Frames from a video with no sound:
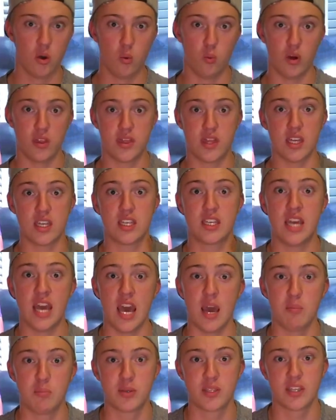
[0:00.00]
with the
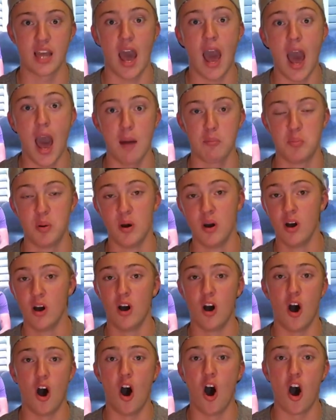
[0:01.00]
Tips app
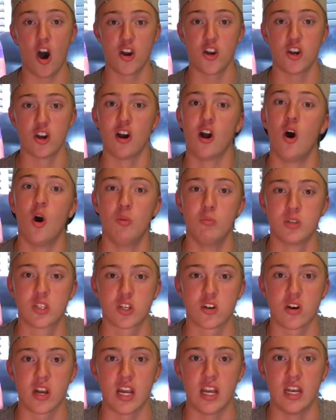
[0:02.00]
on your home
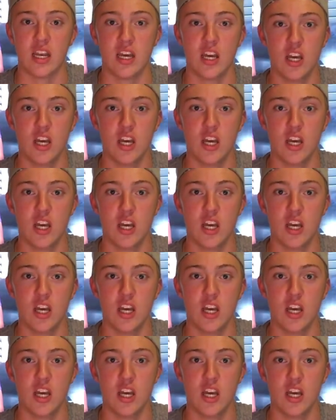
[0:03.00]
screen.